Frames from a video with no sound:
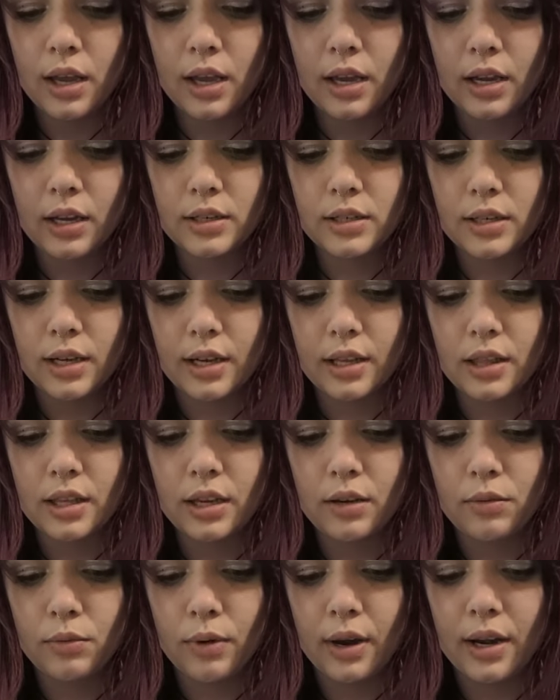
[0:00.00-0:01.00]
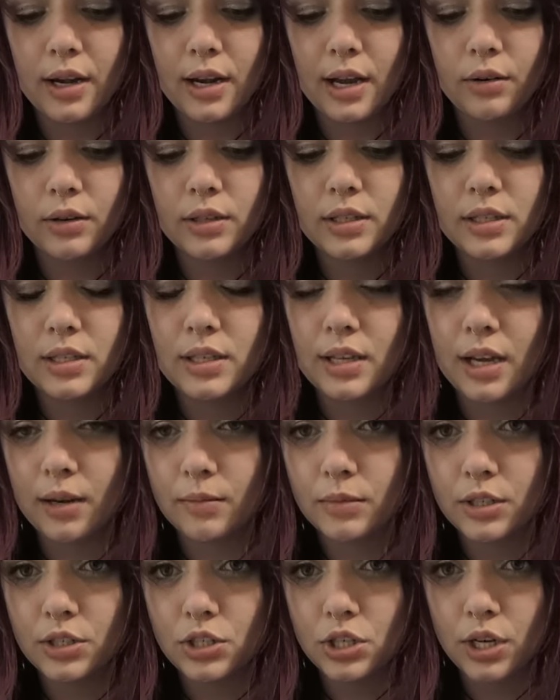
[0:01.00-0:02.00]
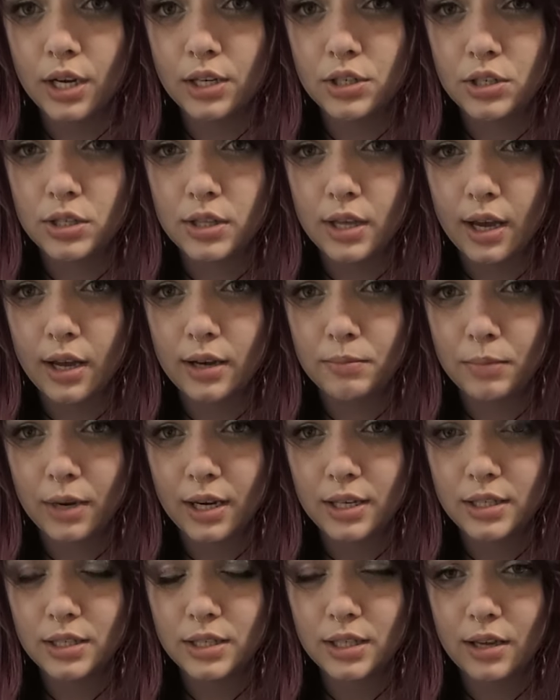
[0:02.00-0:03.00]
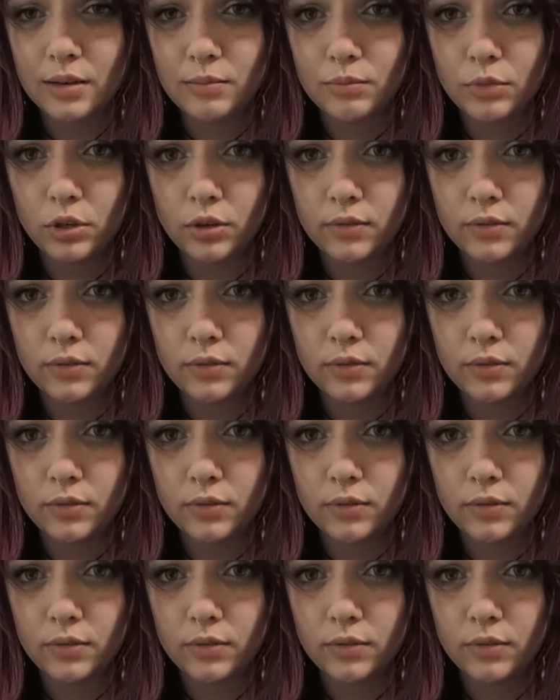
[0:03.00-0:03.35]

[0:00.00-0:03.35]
And I think right now it's time to change that mindset and